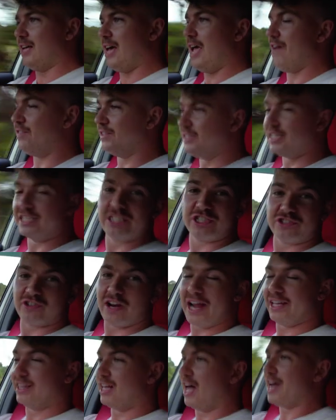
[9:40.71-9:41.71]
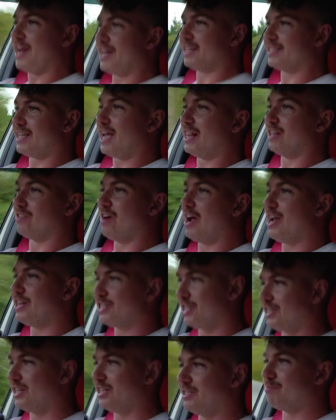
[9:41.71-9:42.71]
Even the straight line
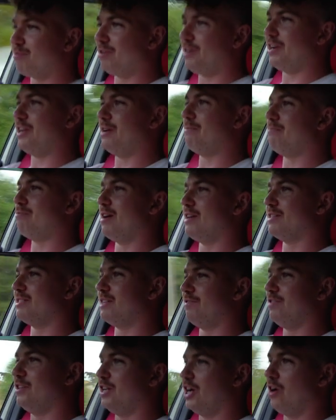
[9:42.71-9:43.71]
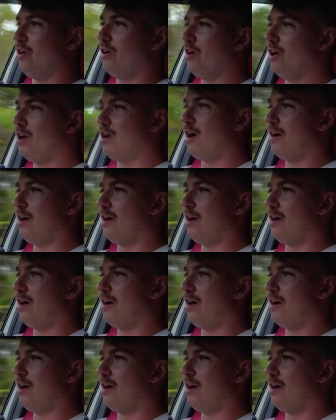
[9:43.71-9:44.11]
acceleration is pretty impressive, you know.